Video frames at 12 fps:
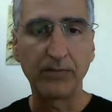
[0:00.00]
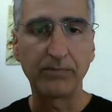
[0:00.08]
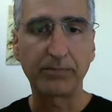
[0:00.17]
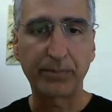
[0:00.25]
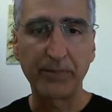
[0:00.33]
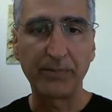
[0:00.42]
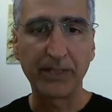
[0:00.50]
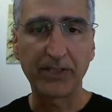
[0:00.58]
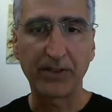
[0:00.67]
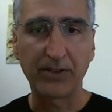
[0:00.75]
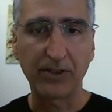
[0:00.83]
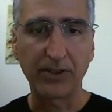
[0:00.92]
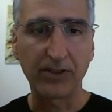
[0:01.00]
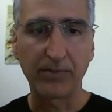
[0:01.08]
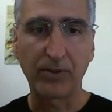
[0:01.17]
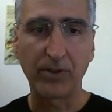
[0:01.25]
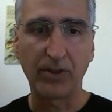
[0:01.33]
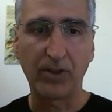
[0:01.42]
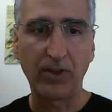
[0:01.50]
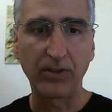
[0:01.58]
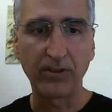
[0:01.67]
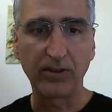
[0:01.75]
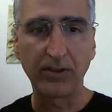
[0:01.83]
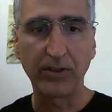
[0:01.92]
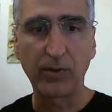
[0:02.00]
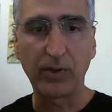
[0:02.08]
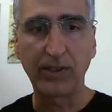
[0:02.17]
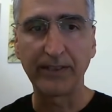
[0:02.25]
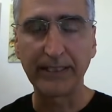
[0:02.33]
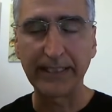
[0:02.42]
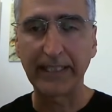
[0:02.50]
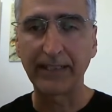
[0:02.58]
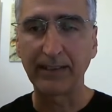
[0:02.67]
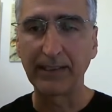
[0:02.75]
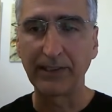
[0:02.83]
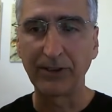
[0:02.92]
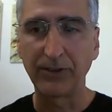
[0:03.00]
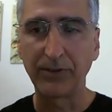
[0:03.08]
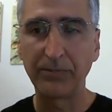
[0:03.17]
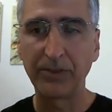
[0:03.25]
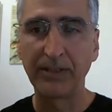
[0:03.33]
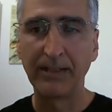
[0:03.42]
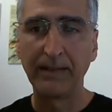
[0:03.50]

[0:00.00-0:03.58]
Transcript: pretty much across the board, all good quality cycling lubes,